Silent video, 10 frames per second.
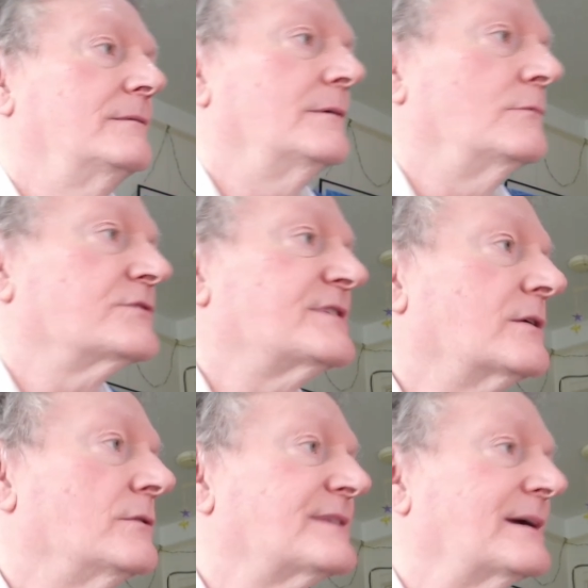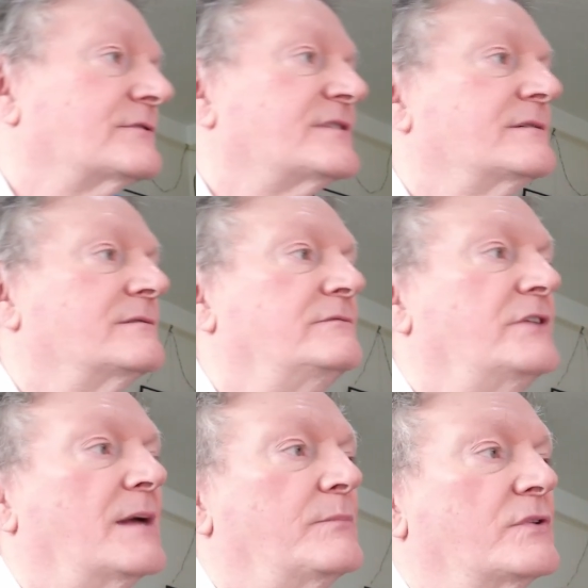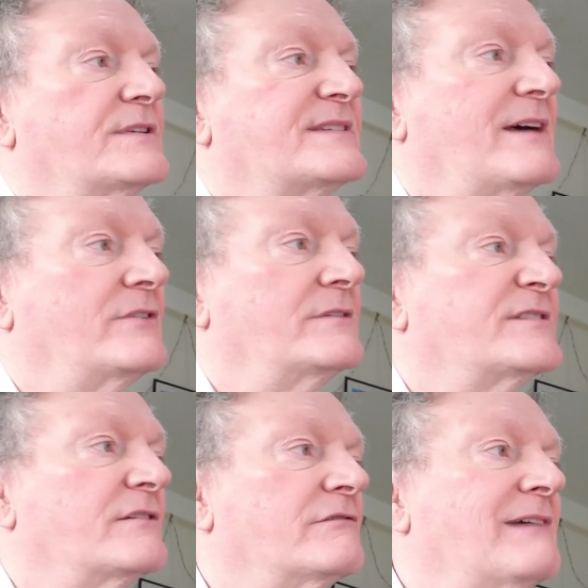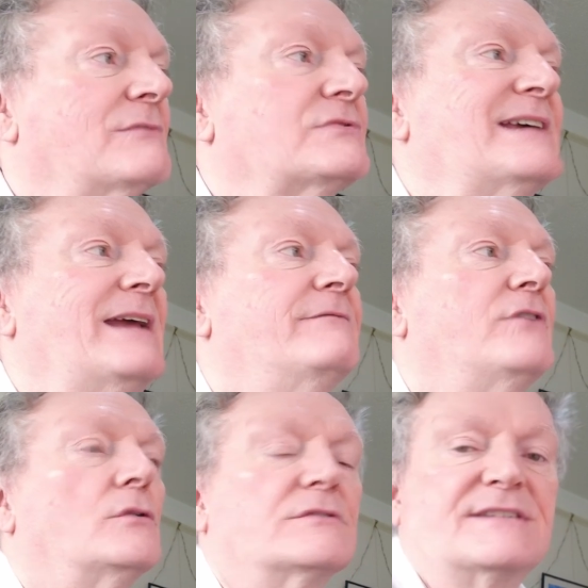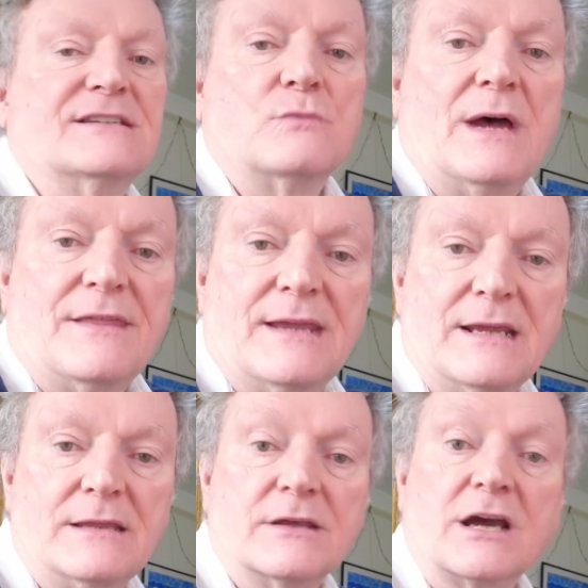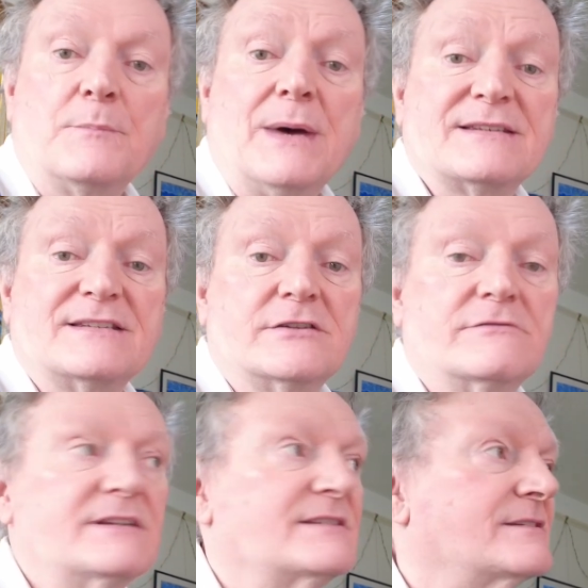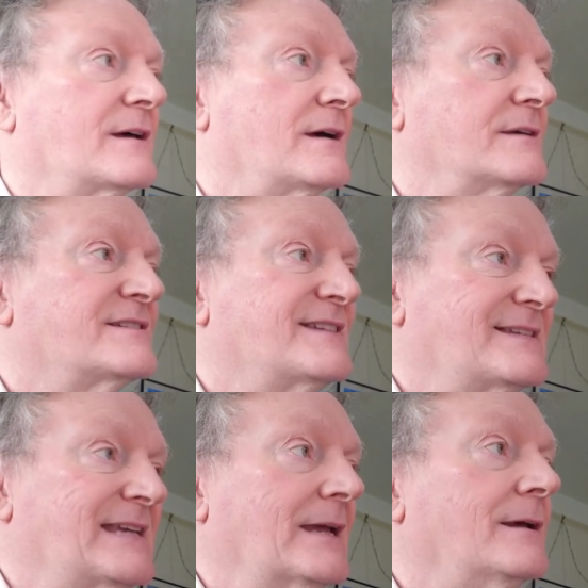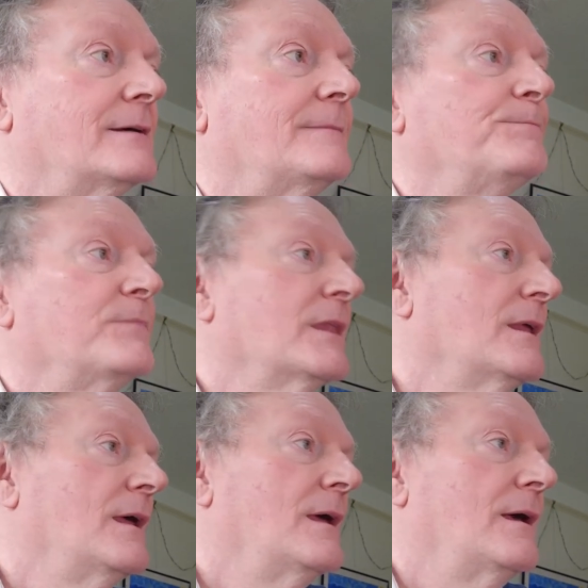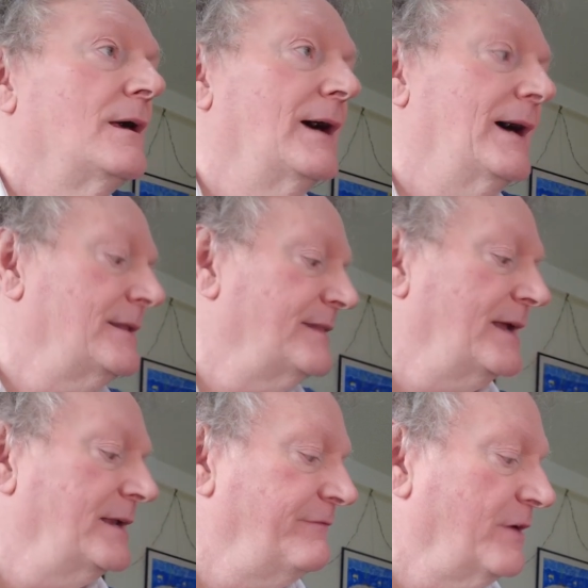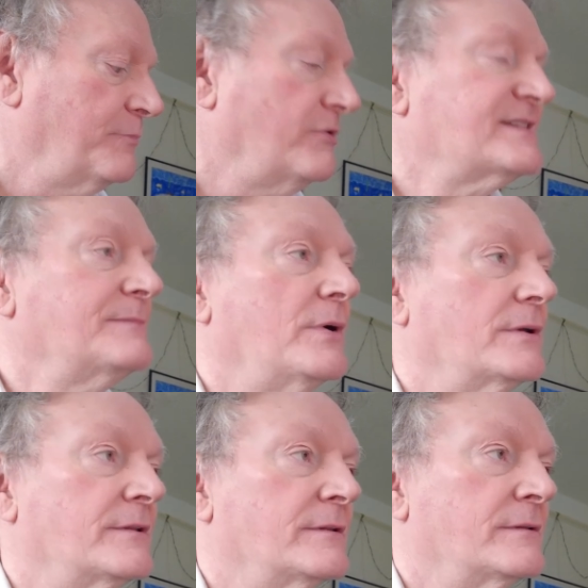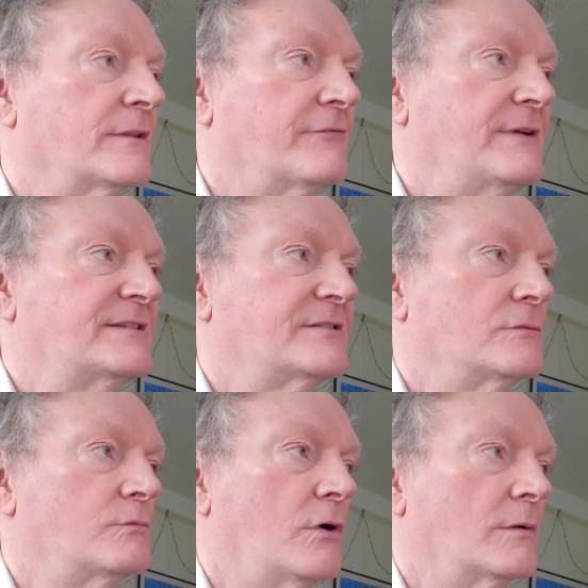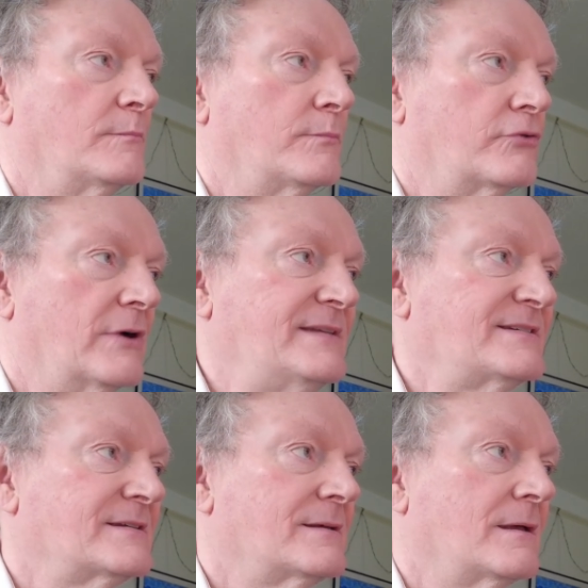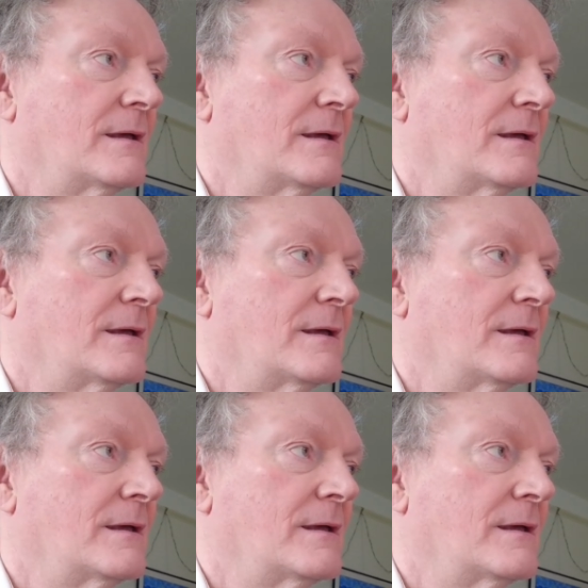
And what's it gone down to? 9.7. So around 10 volts is where the, the capacitor is uh, sitting. And then if I press a button, three, two, one, press,